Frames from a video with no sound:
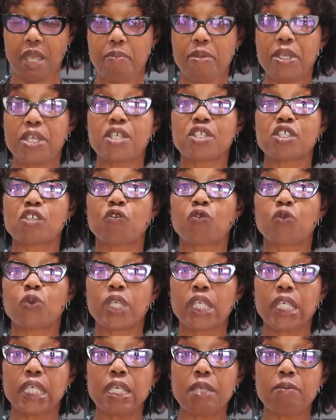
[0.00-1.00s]
Because if
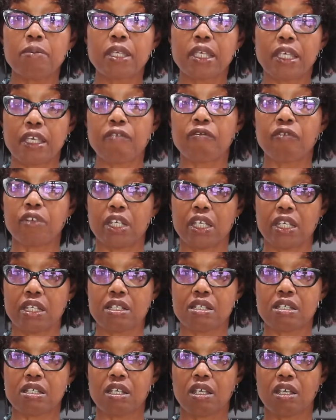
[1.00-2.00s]
we keep giving
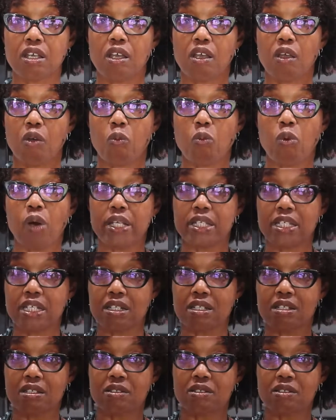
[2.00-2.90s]
it what it,